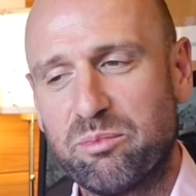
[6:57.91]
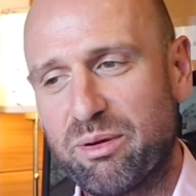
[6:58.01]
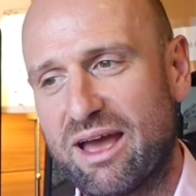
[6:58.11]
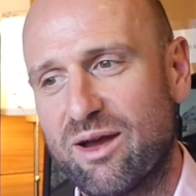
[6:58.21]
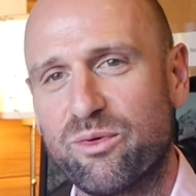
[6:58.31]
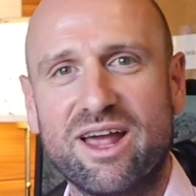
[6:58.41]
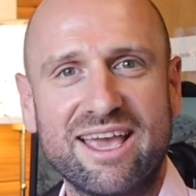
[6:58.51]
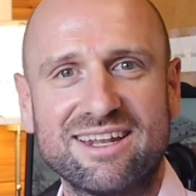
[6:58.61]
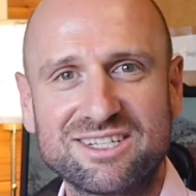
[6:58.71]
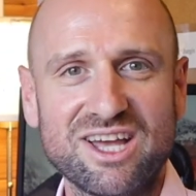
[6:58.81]
When I
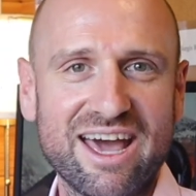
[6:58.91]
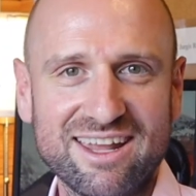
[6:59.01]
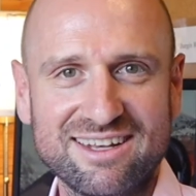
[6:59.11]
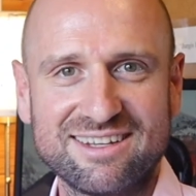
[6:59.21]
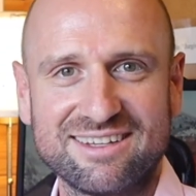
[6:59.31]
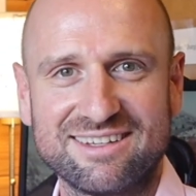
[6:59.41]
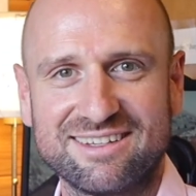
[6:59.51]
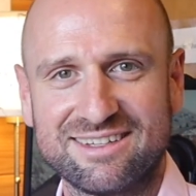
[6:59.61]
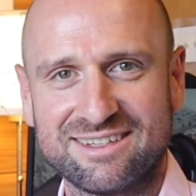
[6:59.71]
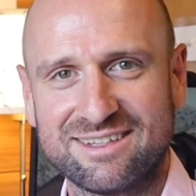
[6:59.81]
get excited,
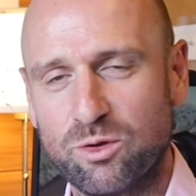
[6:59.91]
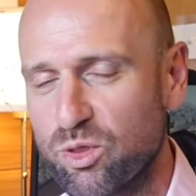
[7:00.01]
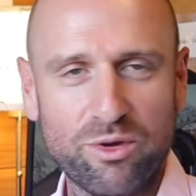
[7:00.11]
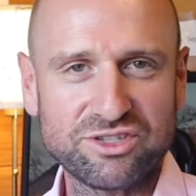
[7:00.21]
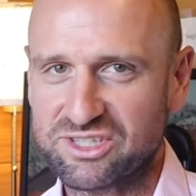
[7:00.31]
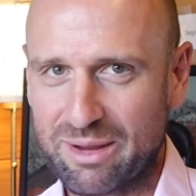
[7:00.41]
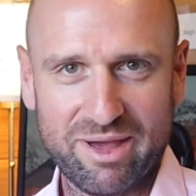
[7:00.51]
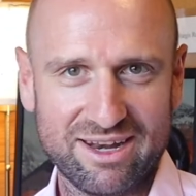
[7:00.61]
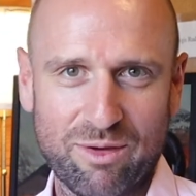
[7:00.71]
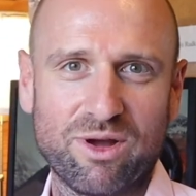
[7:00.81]
all the words just come
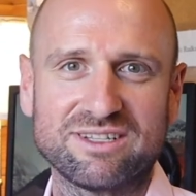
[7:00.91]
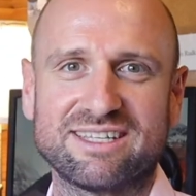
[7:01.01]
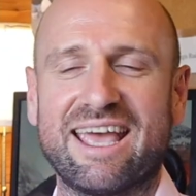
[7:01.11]
out at once,